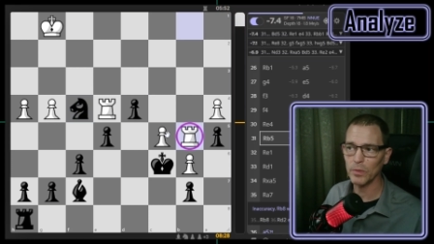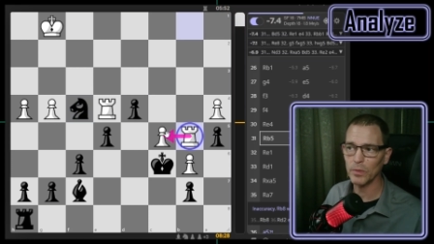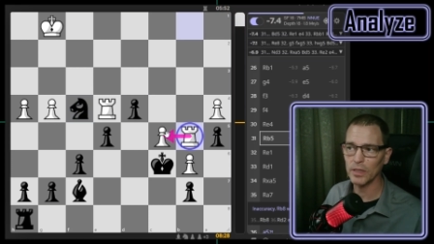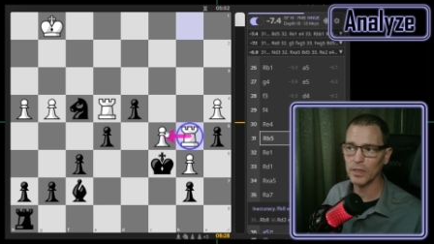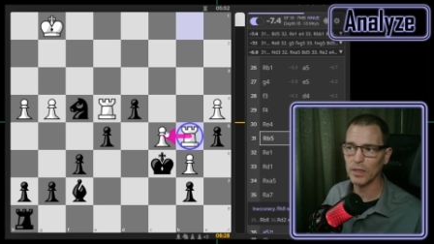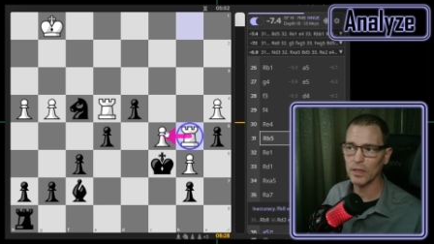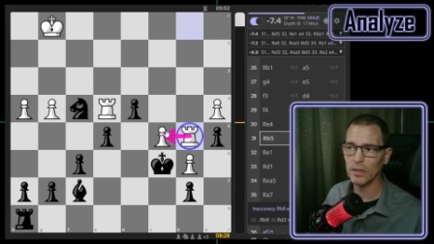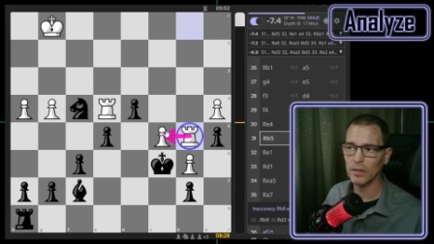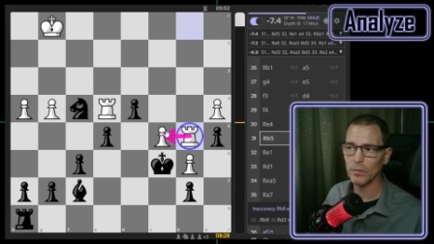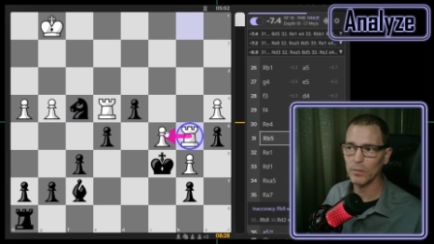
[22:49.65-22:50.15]

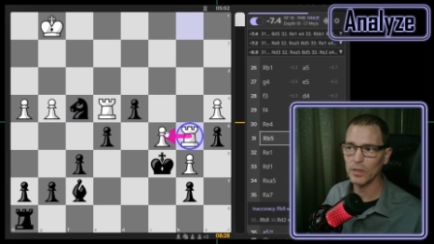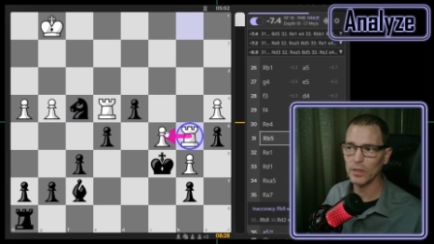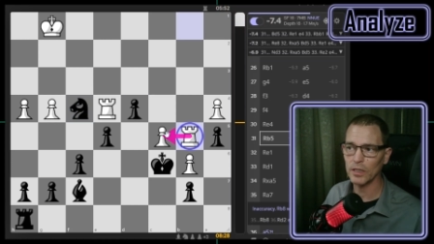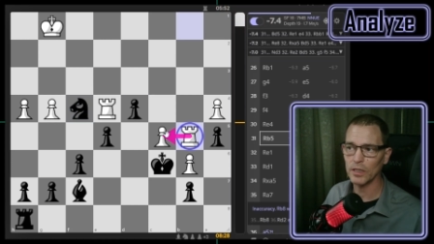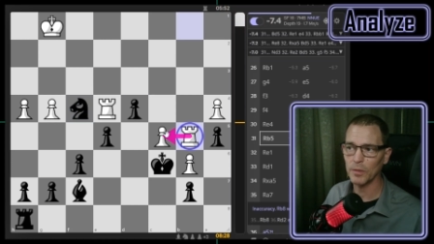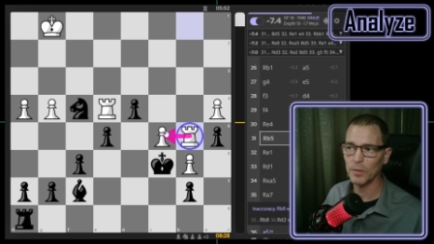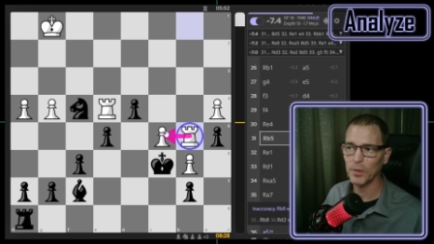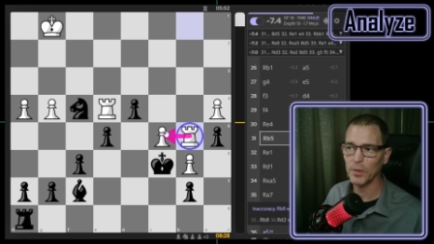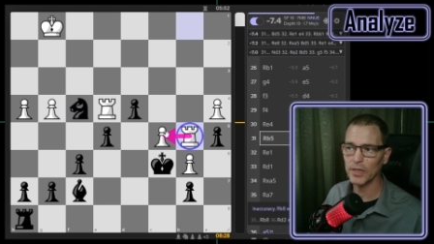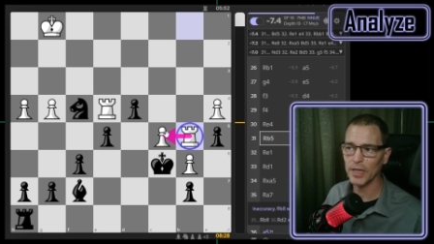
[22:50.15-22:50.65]
Was it was
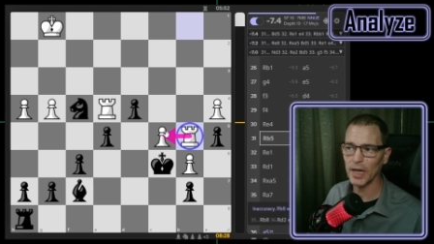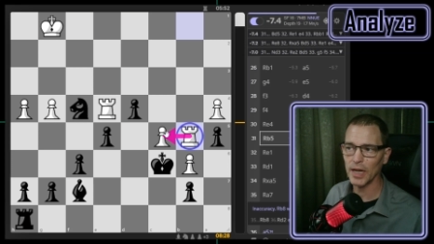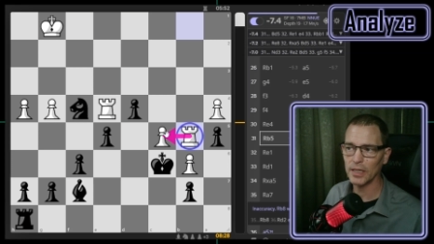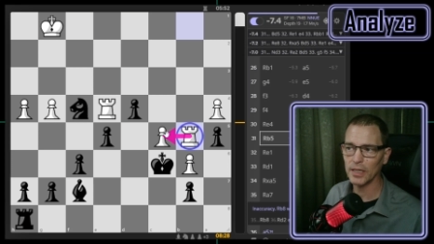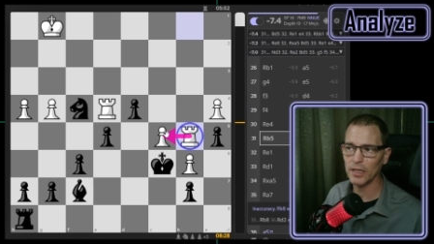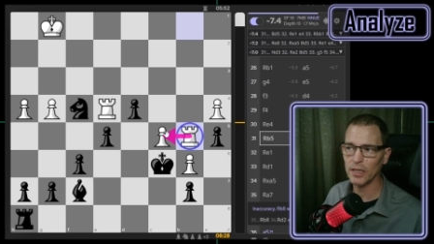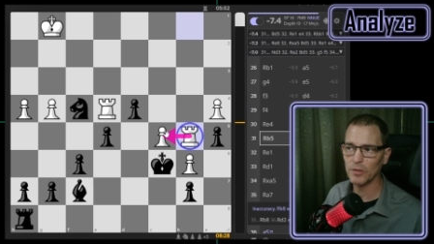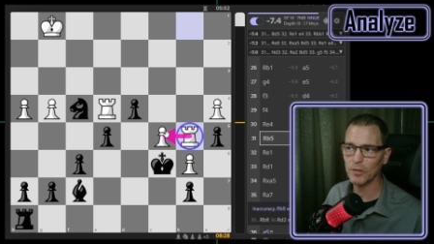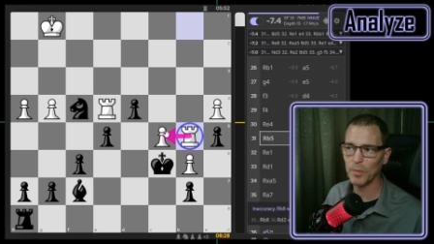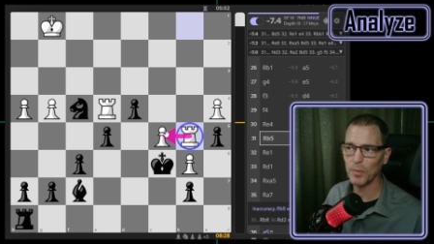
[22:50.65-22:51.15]
it to
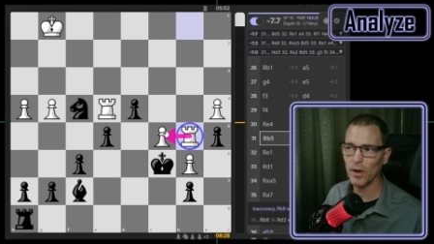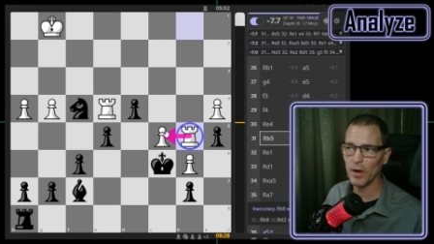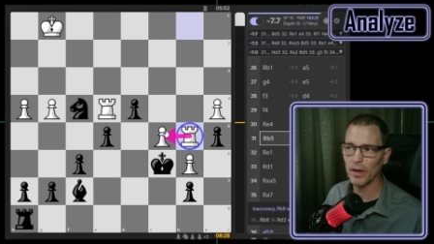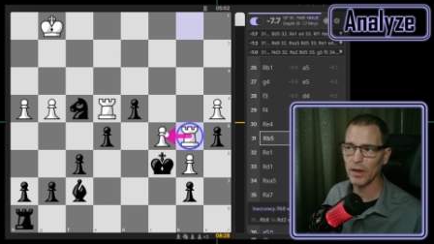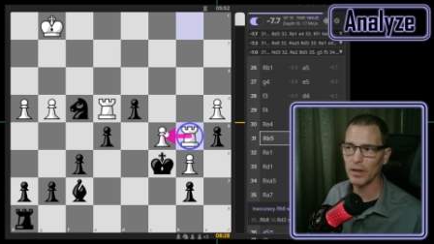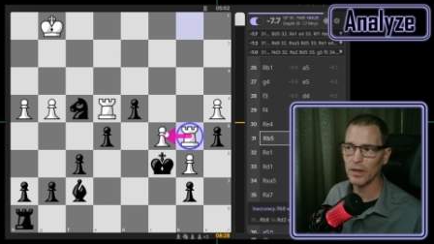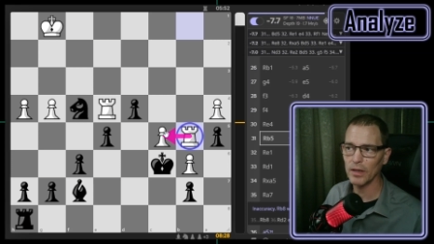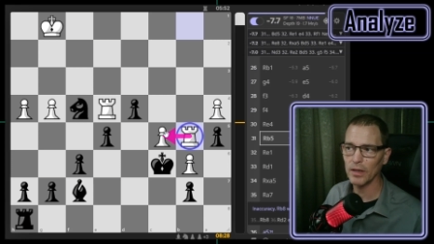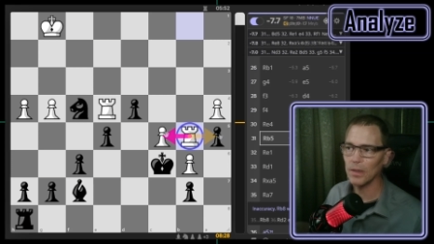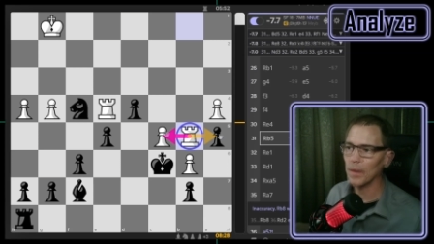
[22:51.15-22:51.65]
protect this
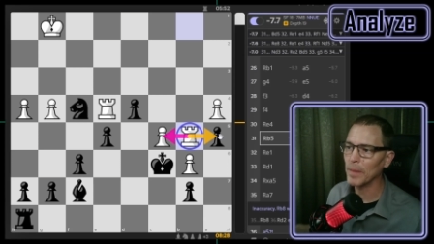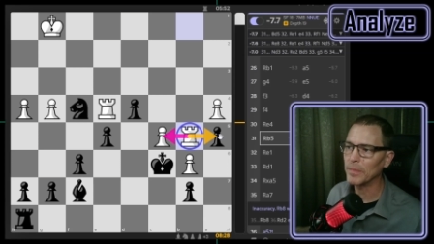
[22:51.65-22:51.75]
pawn?